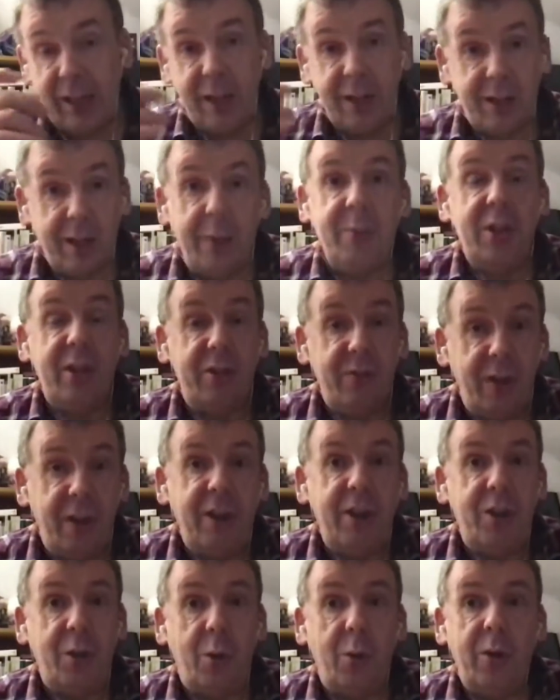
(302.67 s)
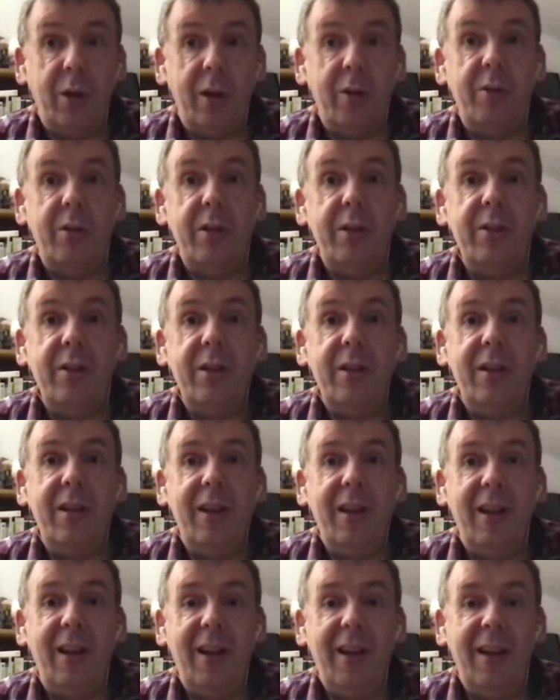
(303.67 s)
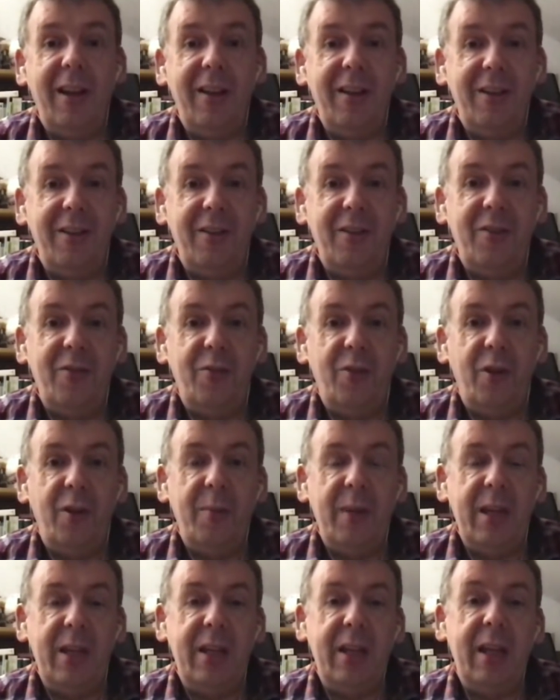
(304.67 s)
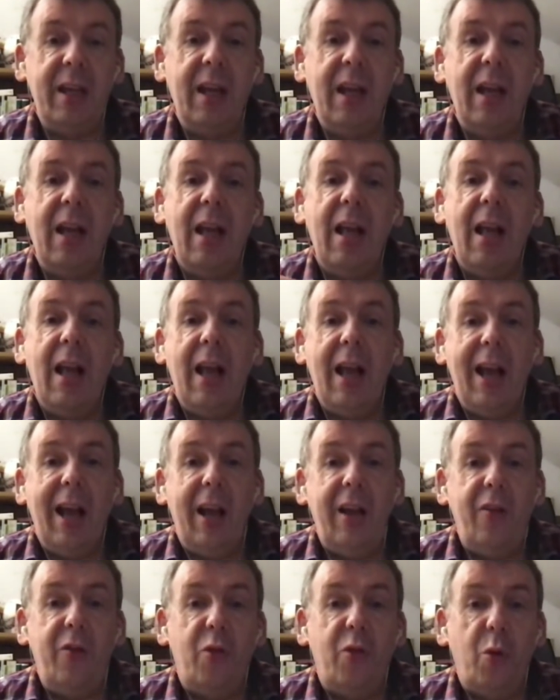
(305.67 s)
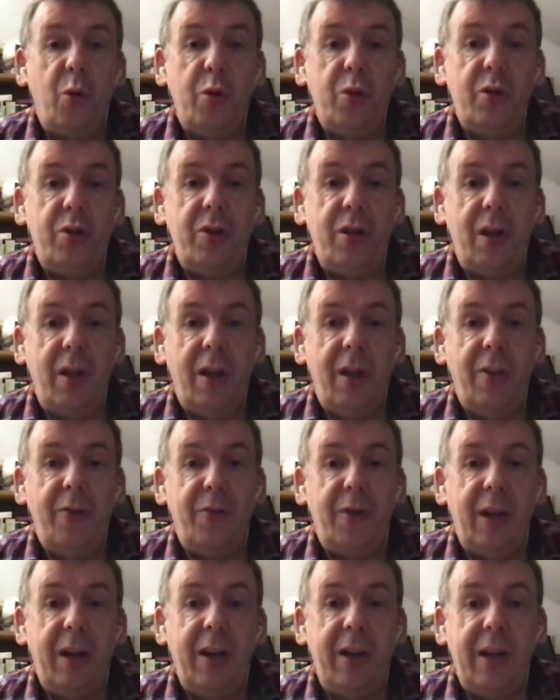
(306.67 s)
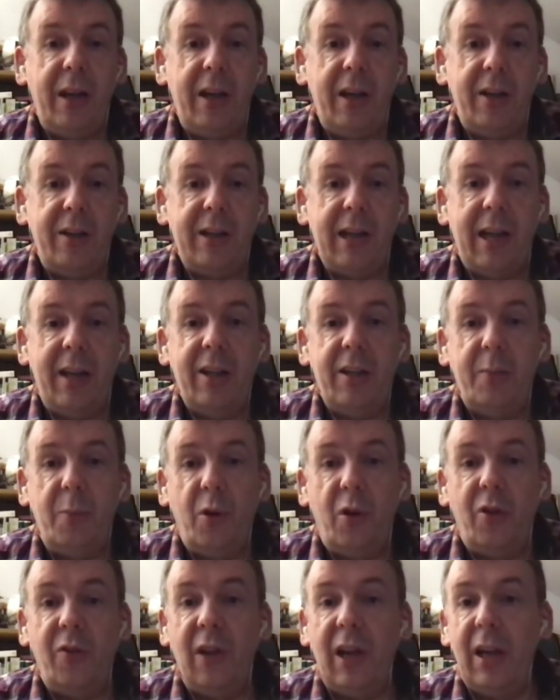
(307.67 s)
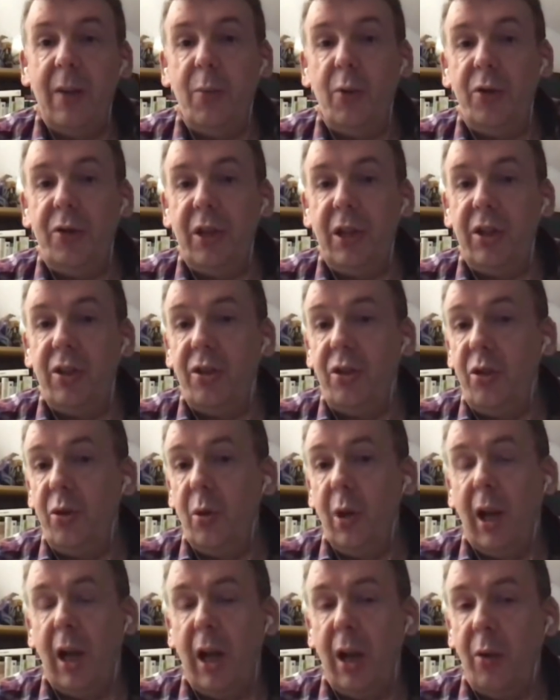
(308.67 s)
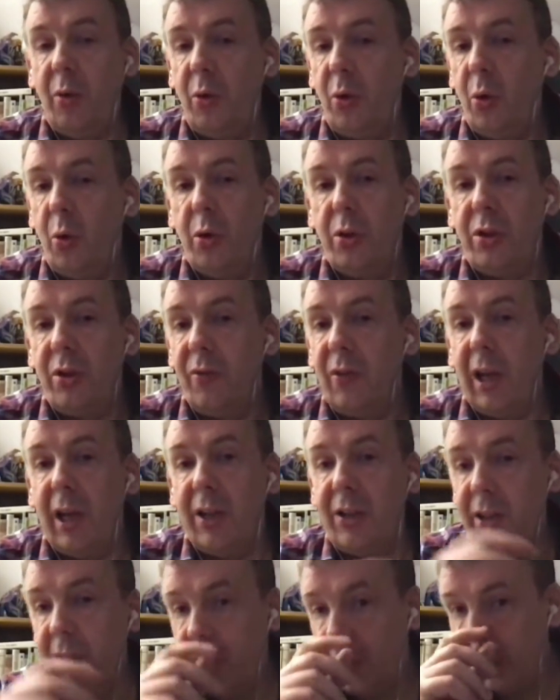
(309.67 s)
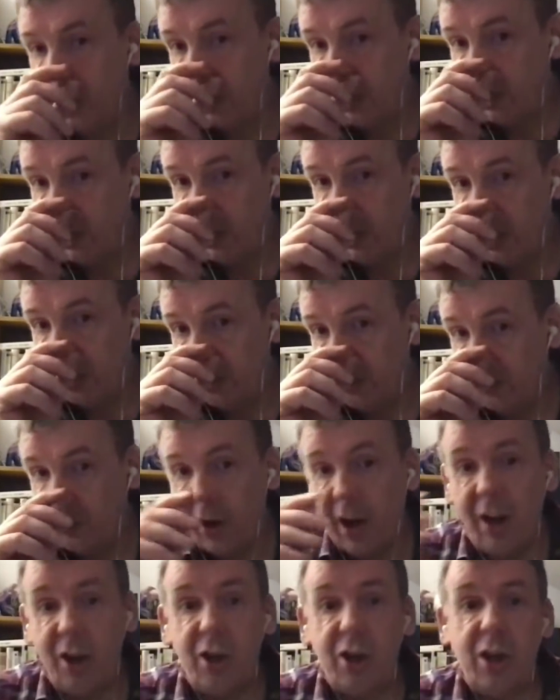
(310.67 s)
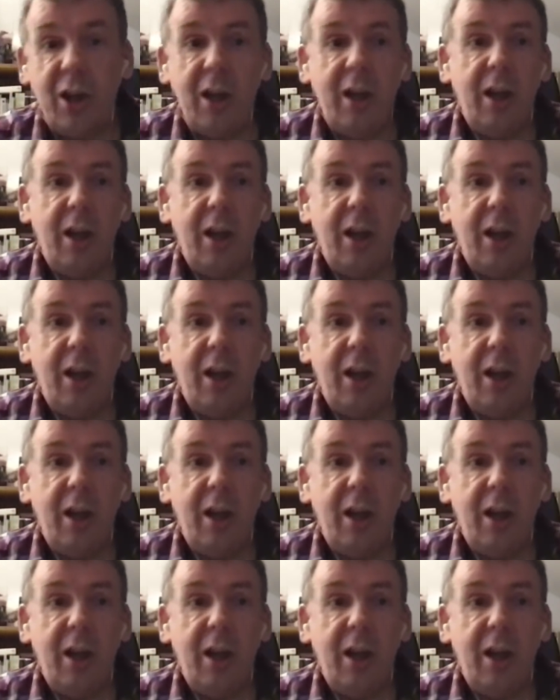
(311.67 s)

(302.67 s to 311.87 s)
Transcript: Vatican terms is very short notice for a meeting. And of course, Frédéric has had his book available since July or August of last year in French.